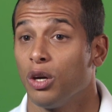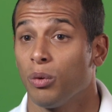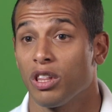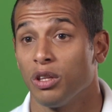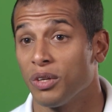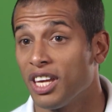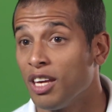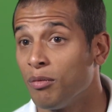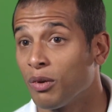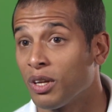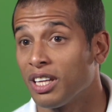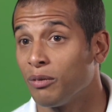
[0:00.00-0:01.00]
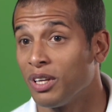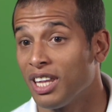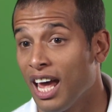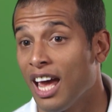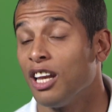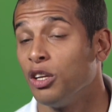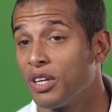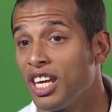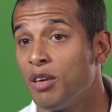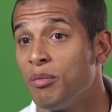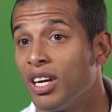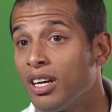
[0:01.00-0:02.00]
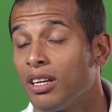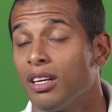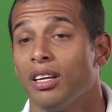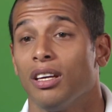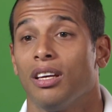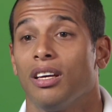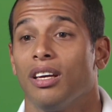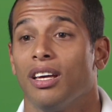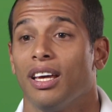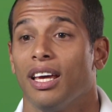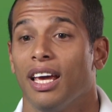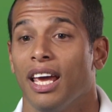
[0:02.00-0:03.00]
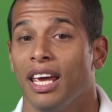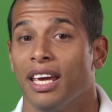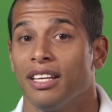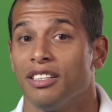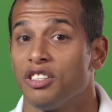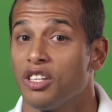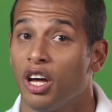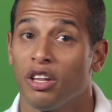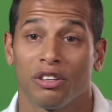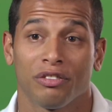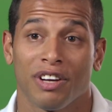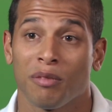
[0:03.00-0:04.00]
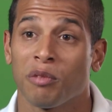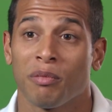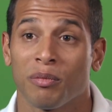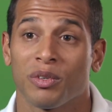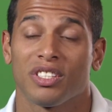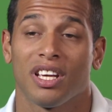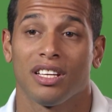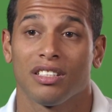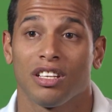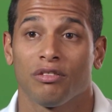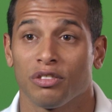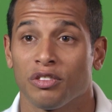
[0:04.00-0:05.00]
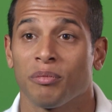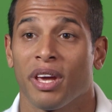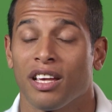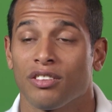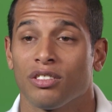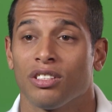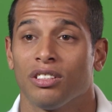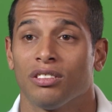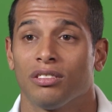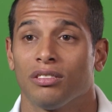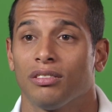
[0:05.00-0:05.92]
with leukemia, uh, with, that had leukemia, and other family members that suffer from cancer too.